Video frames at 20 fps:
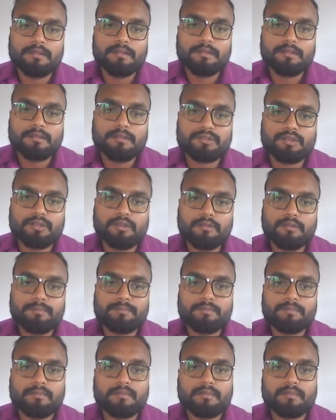
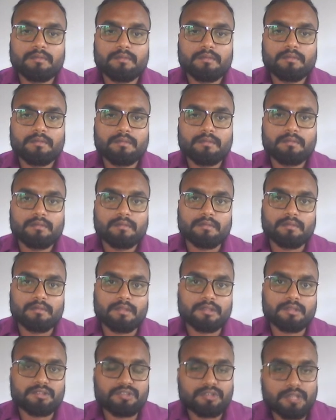So
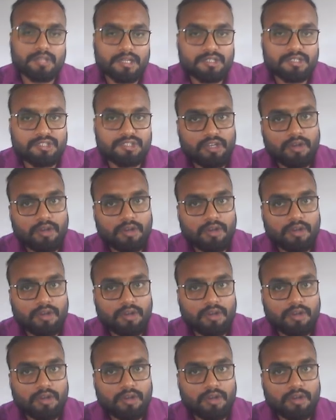the structure